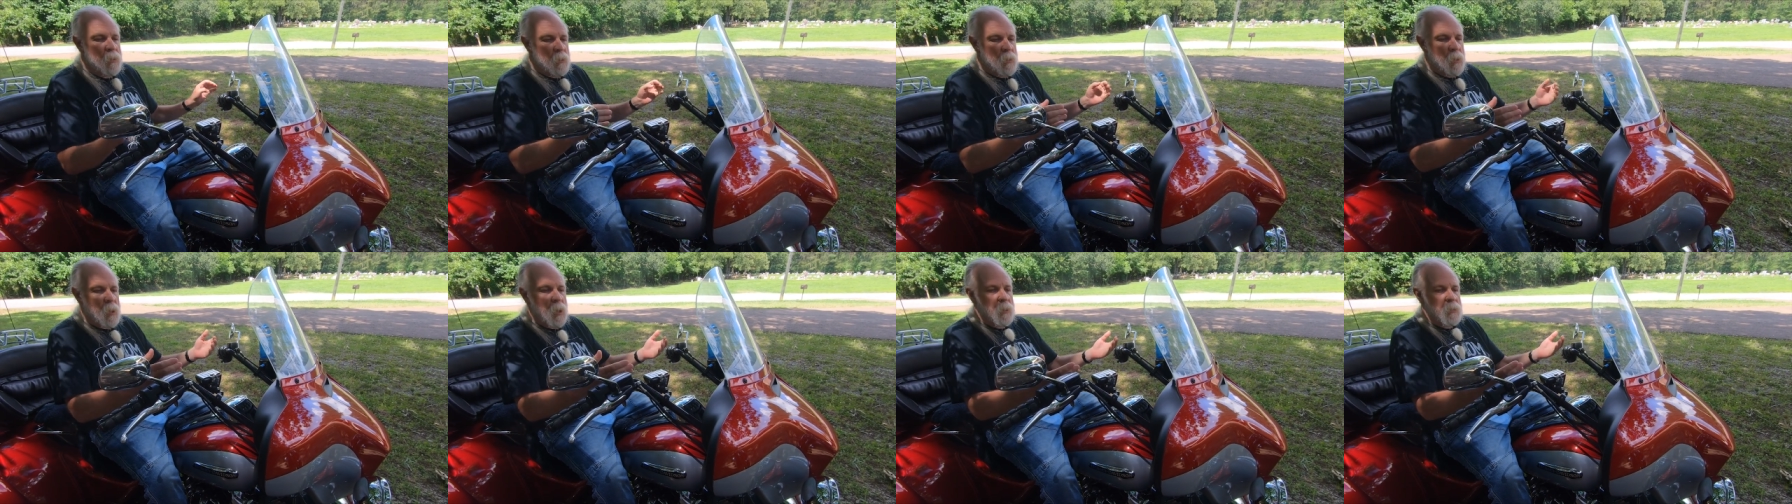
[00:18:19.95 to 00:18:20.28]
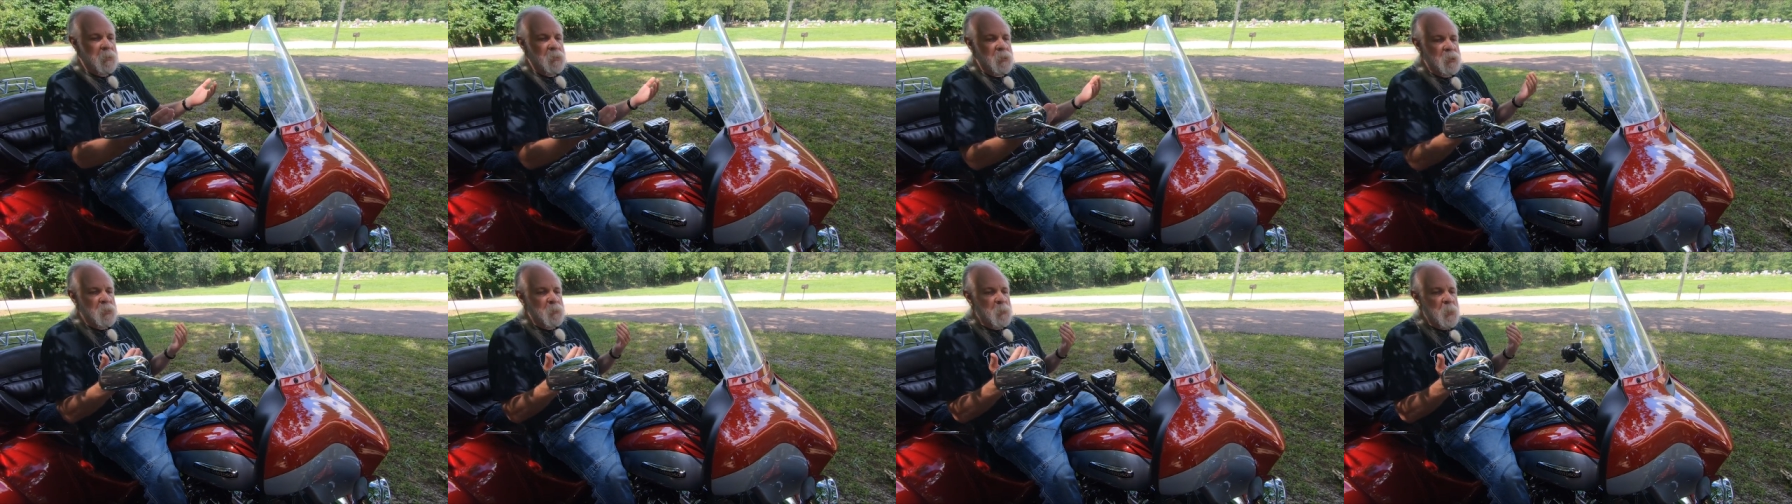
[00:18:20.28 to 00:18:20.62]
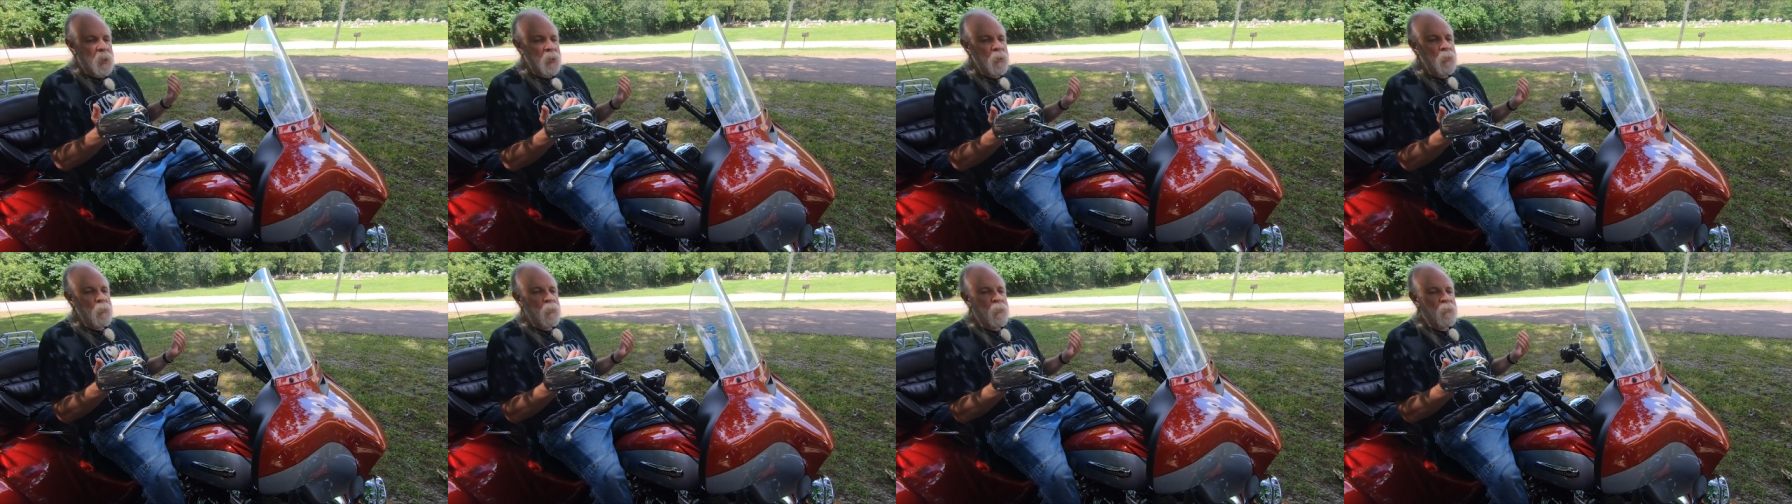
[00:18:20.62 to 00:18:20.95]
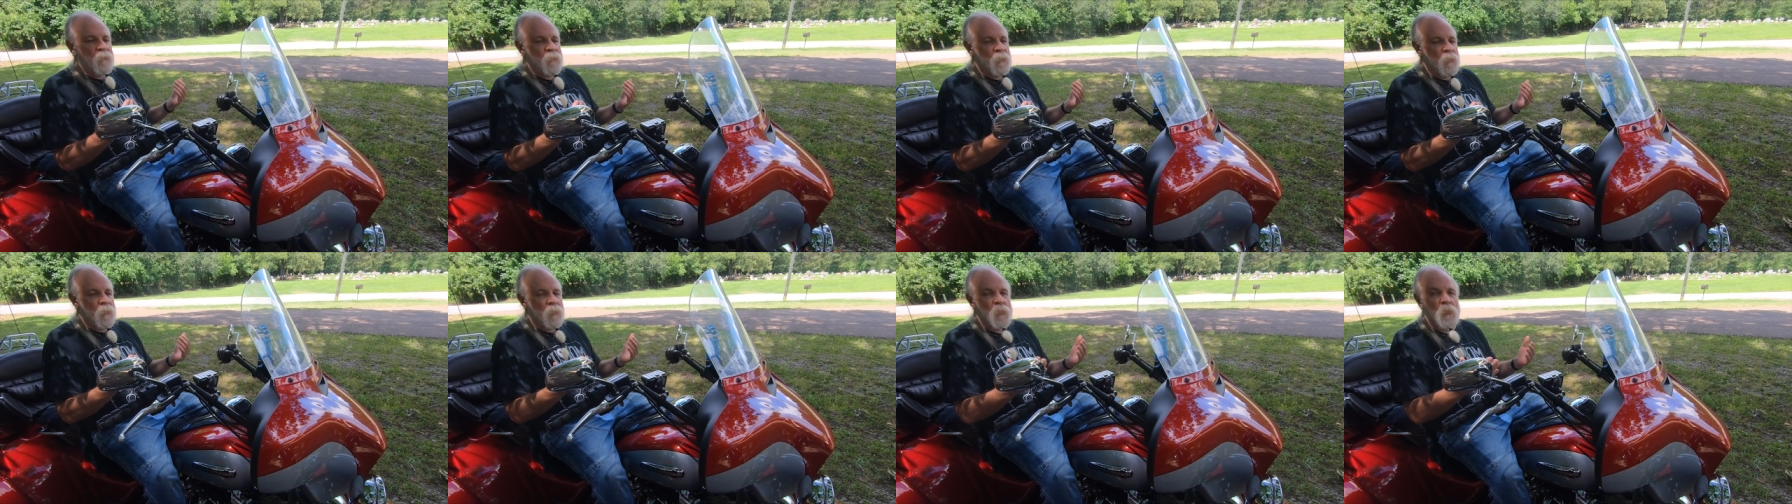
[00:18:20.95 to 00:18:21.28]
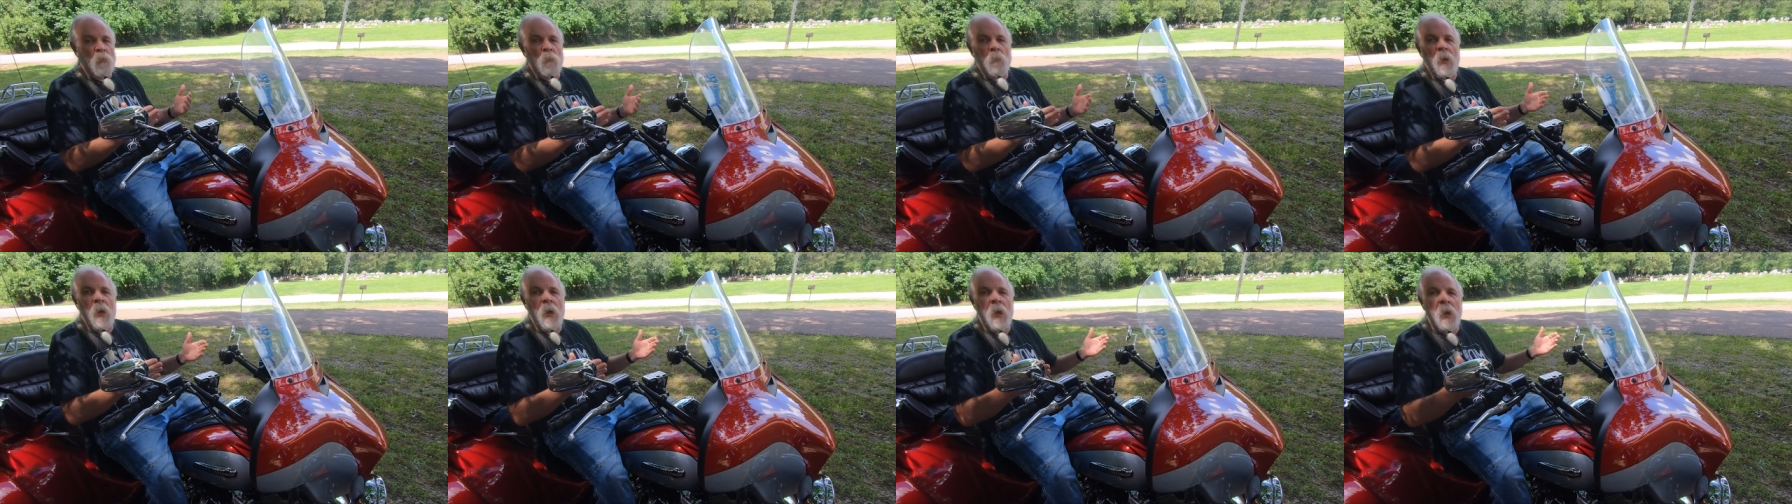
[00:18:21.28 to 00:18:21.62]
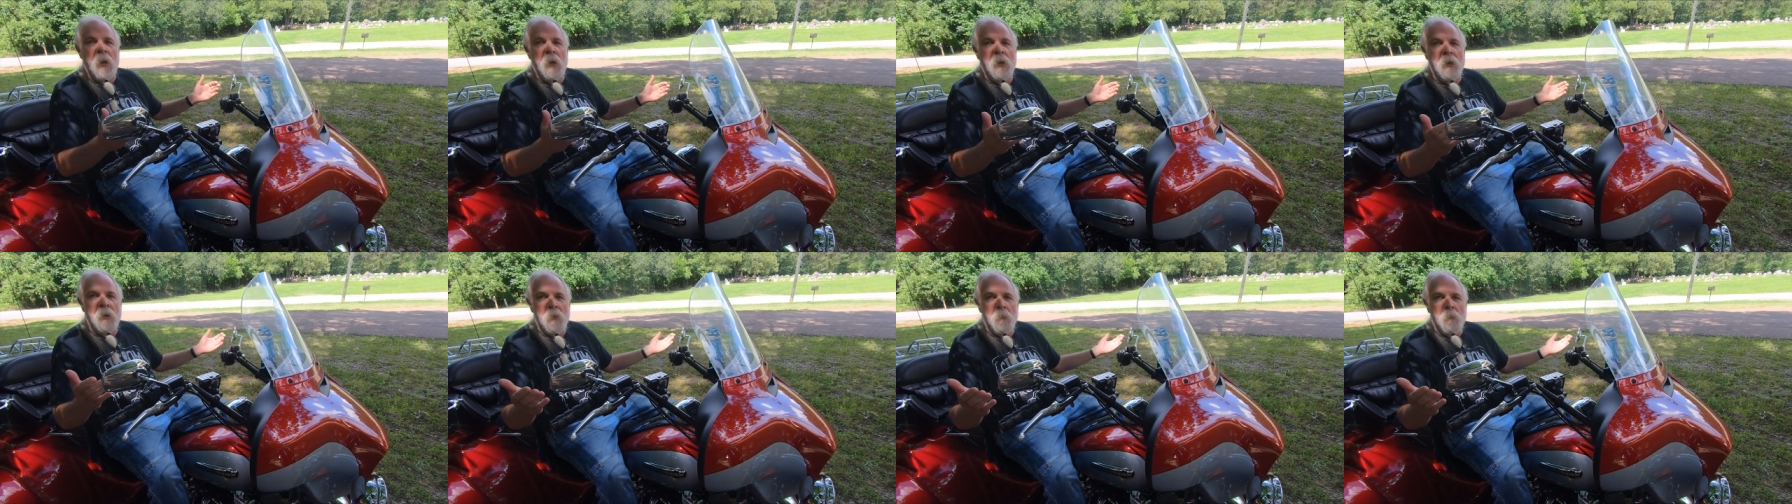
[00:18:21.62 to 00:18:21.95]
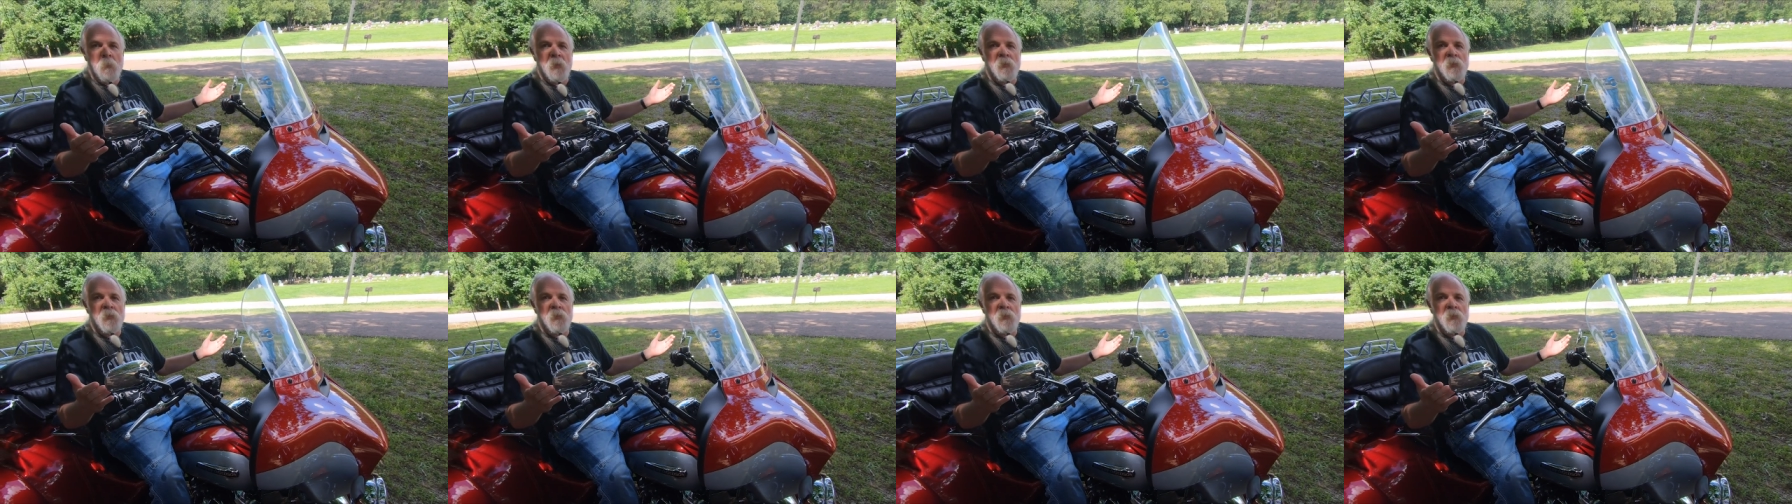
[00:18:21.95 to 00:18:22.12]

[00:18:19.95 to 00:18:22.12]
not just by going further back,